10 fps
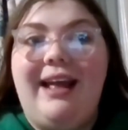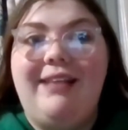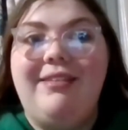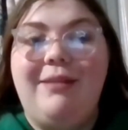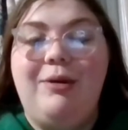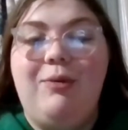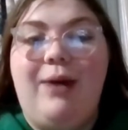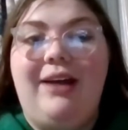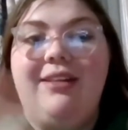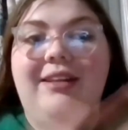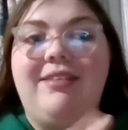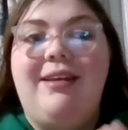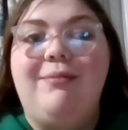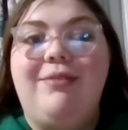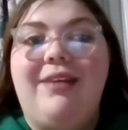It's gonna be wild, it
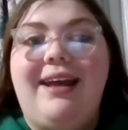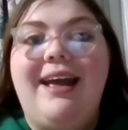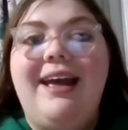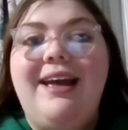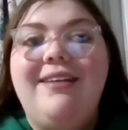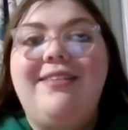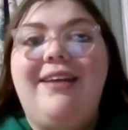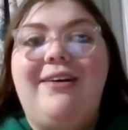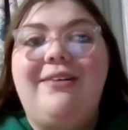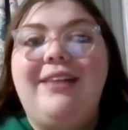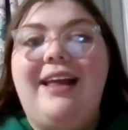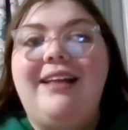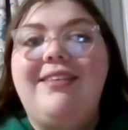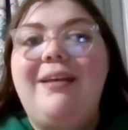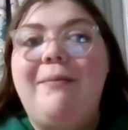seems like. So
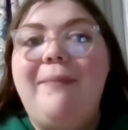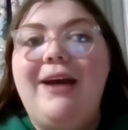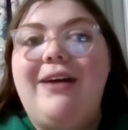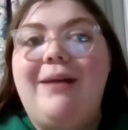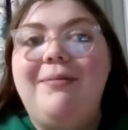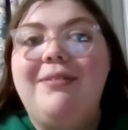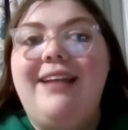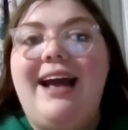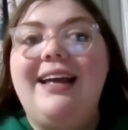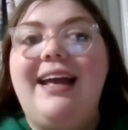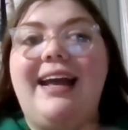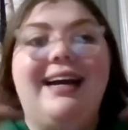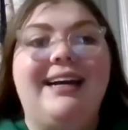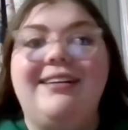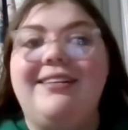let's sit back, grab a snack,
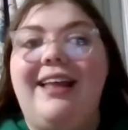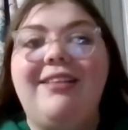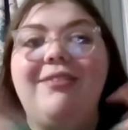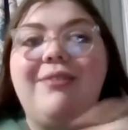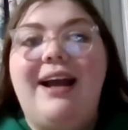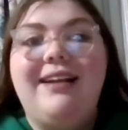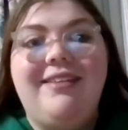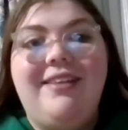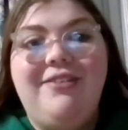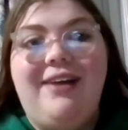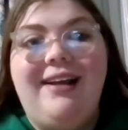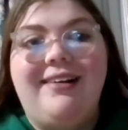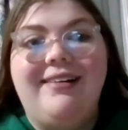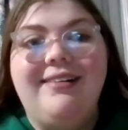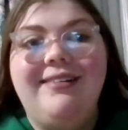and let's react to the trailer.